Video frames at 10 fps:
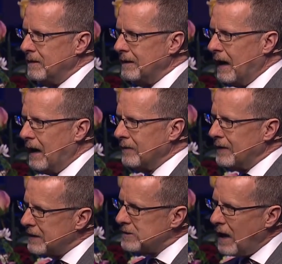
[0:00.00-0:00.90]
Now,
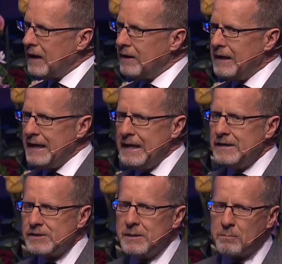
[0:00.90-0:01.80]
that's not an
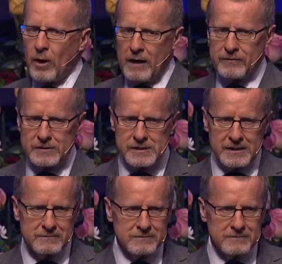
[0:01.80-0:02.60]
easy prophecy.